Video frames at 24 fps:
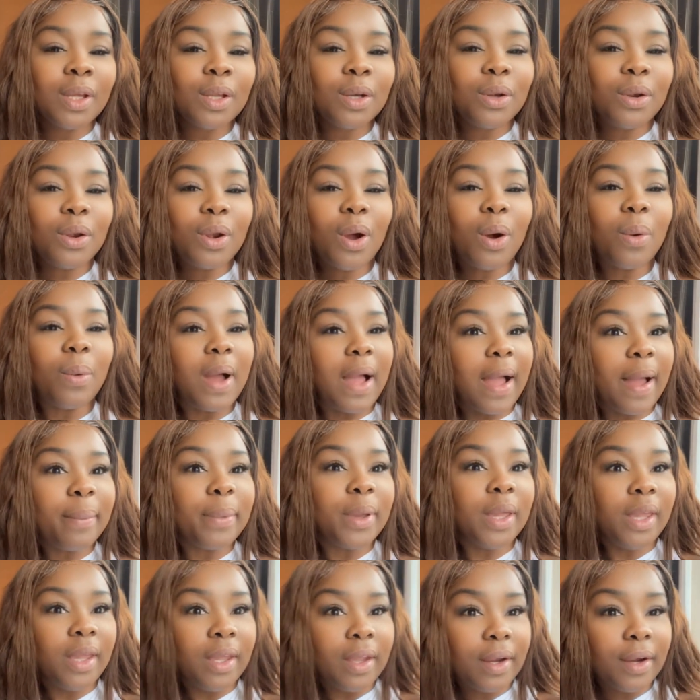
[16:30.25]
Now I'm
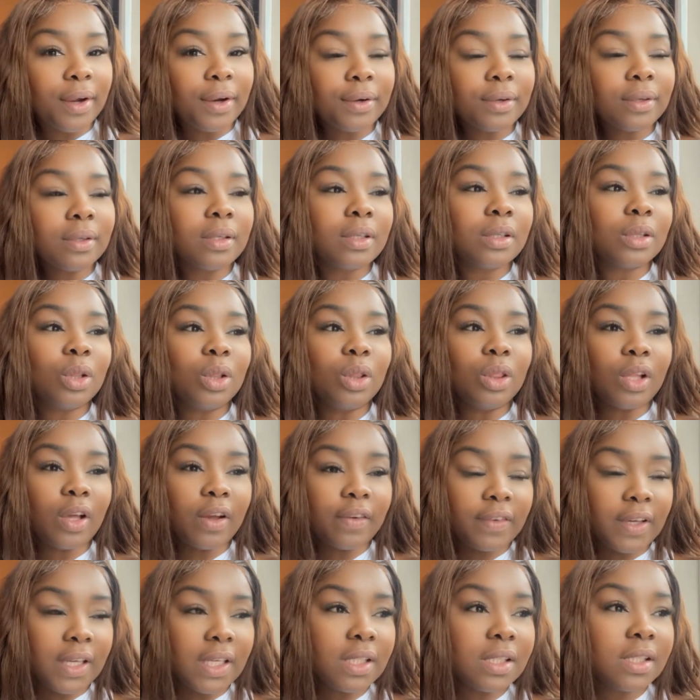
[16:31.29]
here.
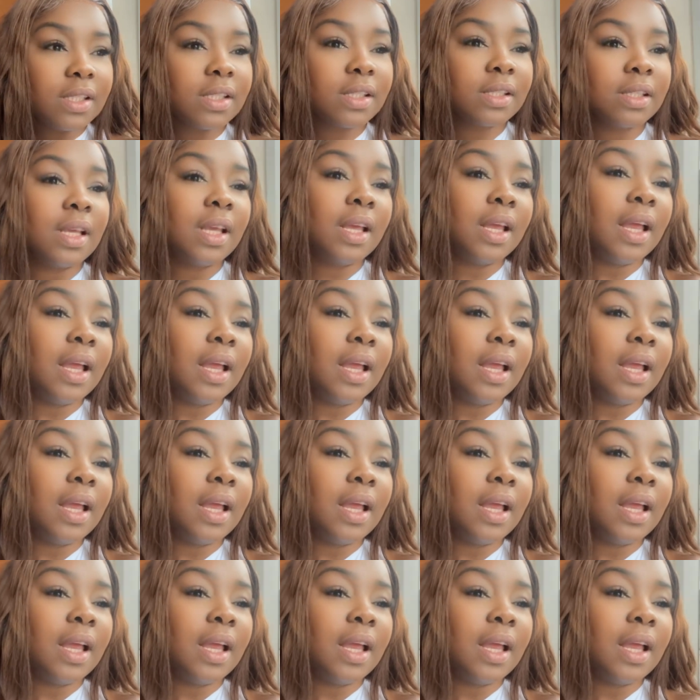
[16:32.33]
Love it.